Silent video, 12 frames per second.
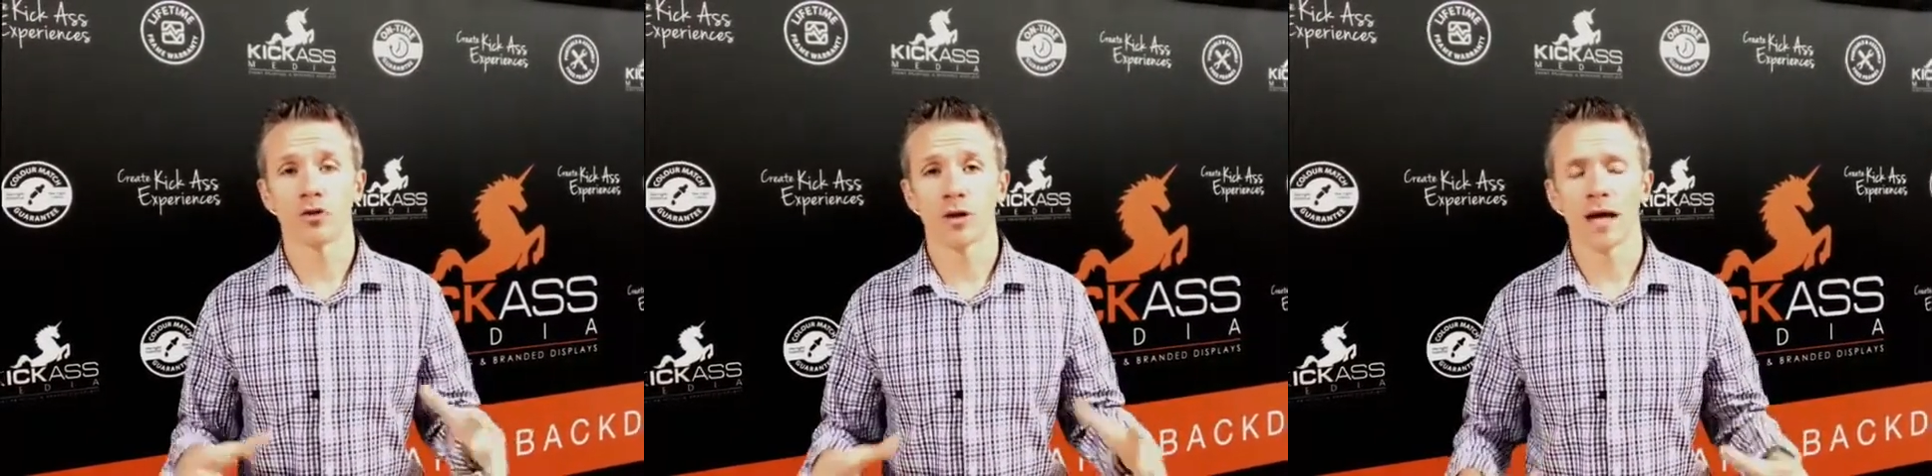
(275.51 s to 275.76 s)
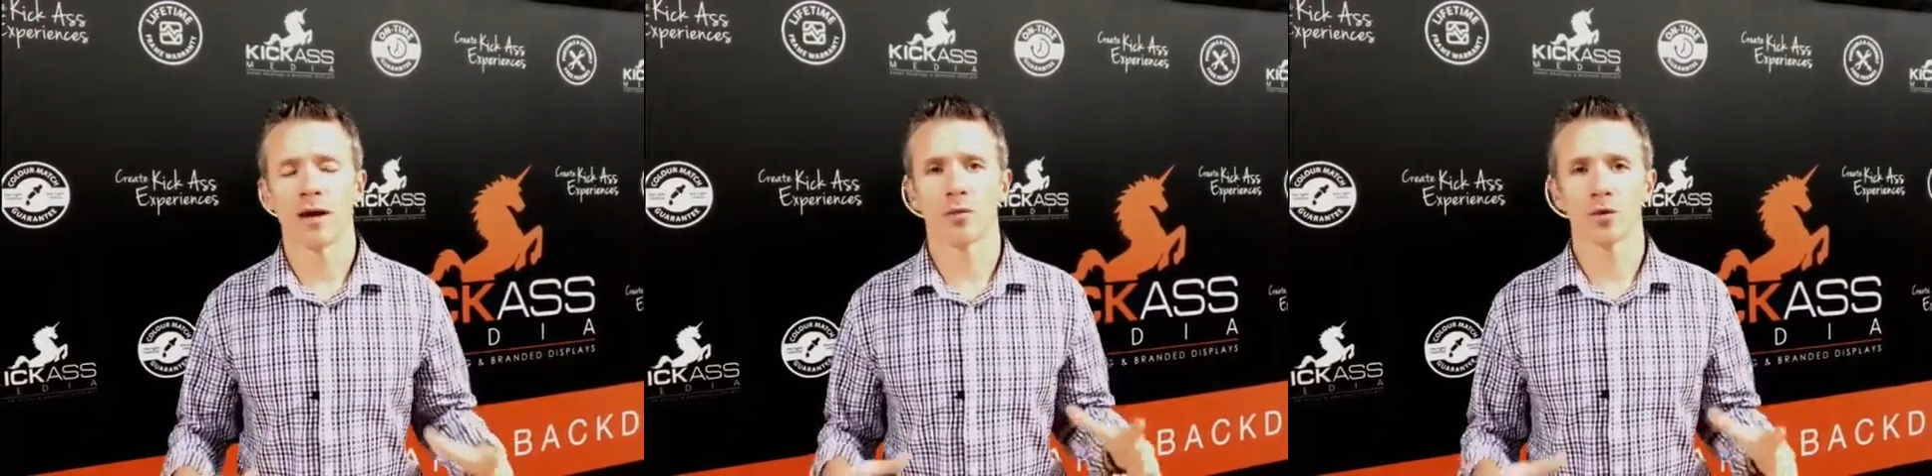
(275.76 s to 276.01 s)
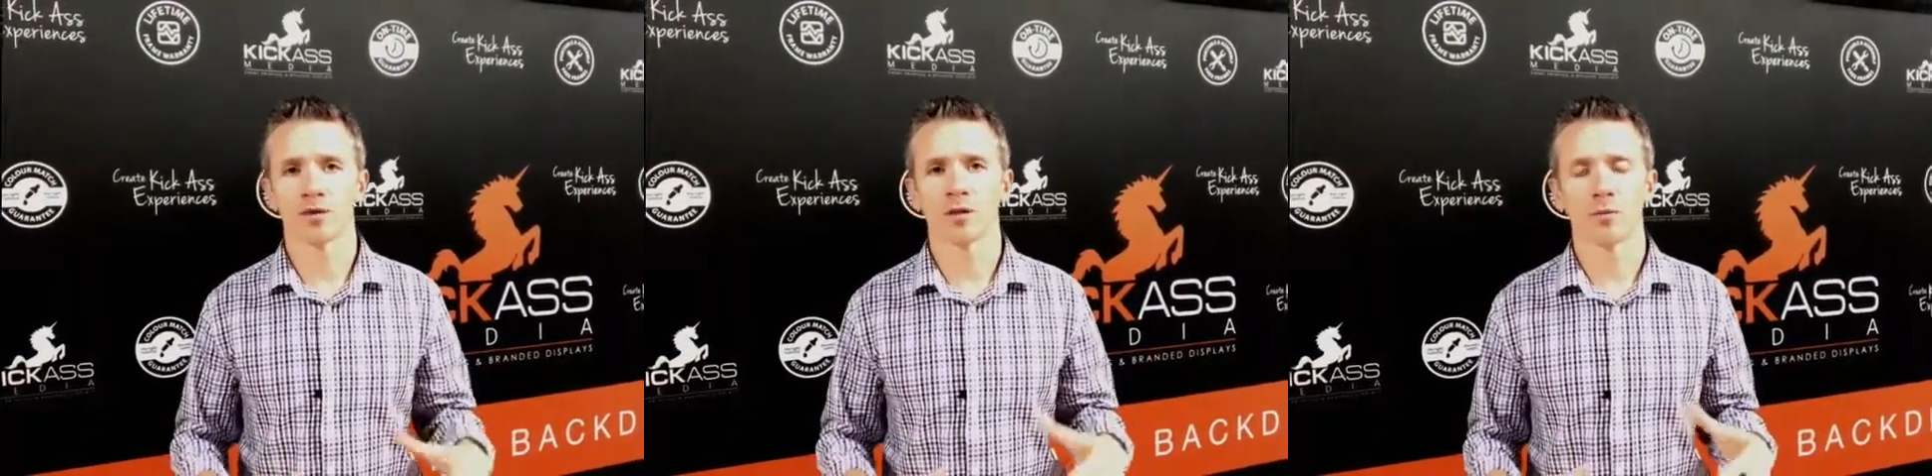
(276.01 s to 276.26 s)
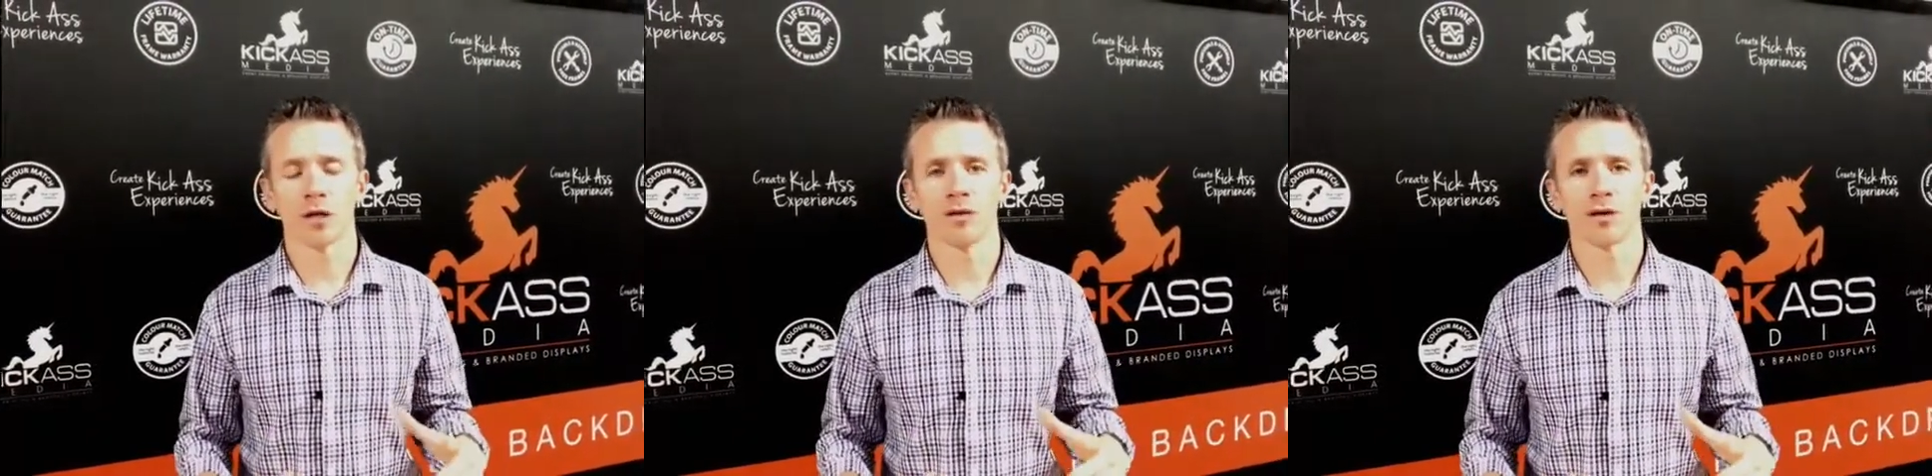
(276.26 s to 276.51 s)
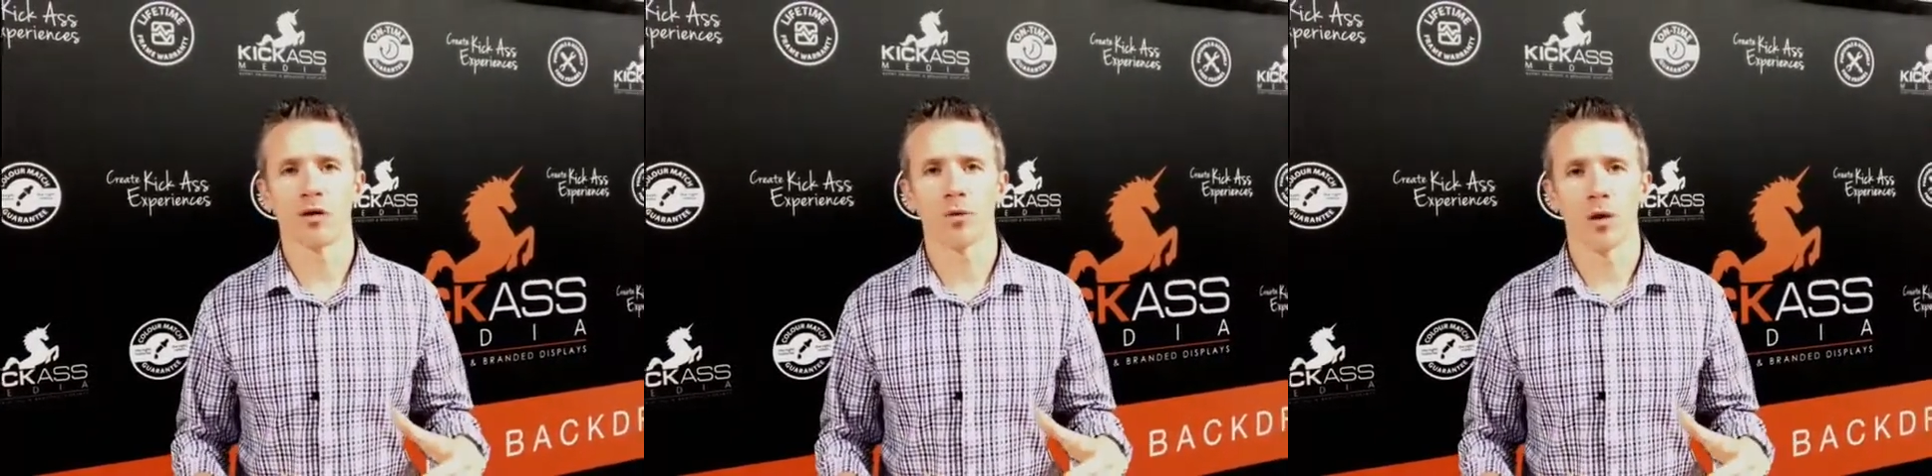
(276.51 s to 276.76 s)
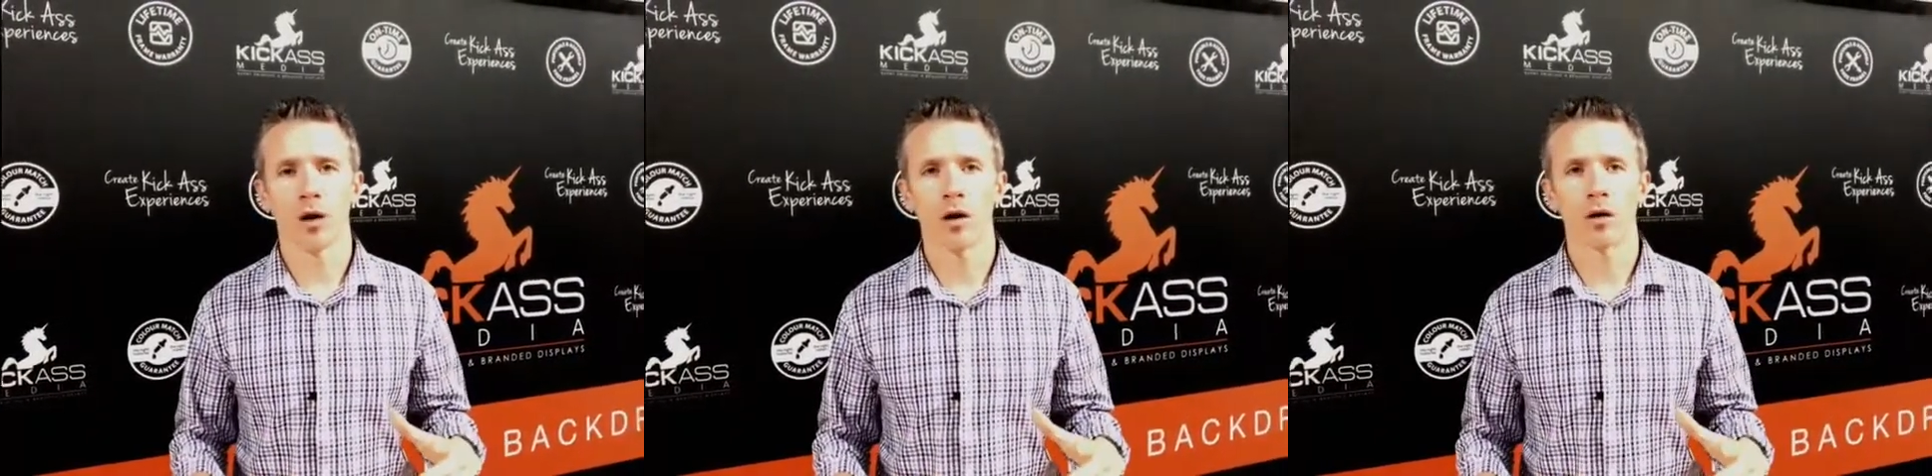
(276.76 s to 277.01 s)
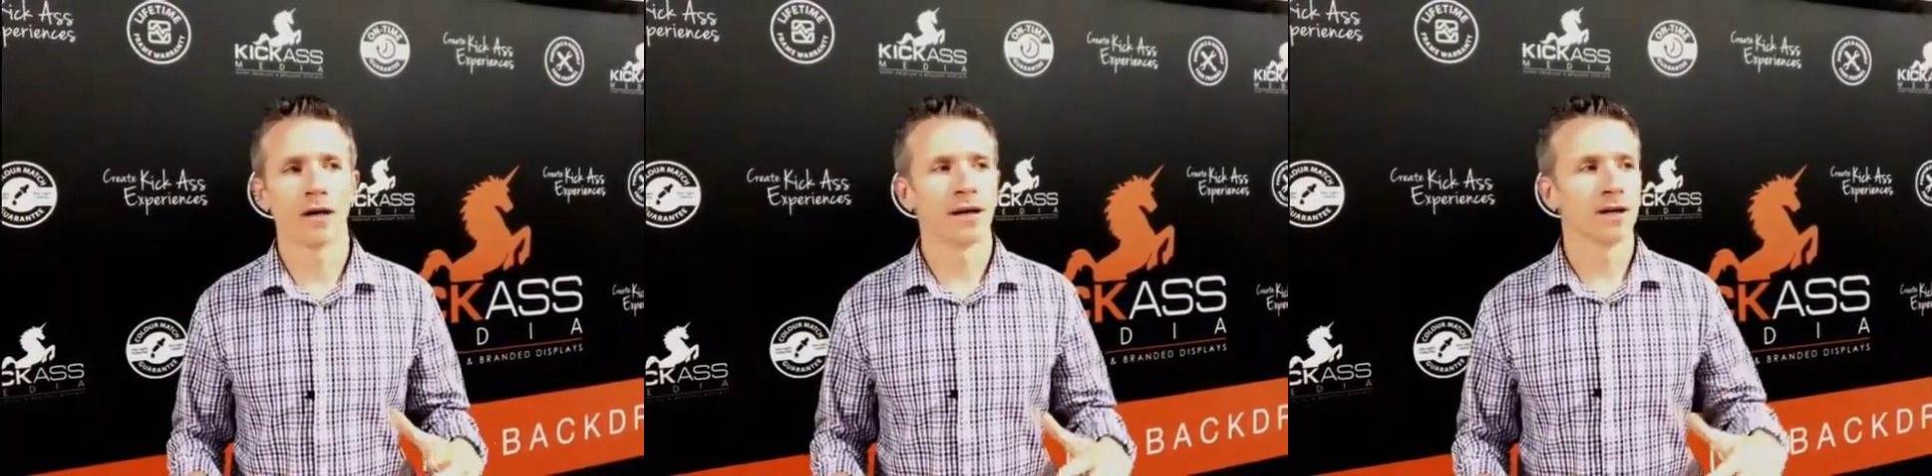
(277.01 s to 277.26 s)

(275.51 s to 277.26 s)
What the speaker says: can't risk it being done wrong.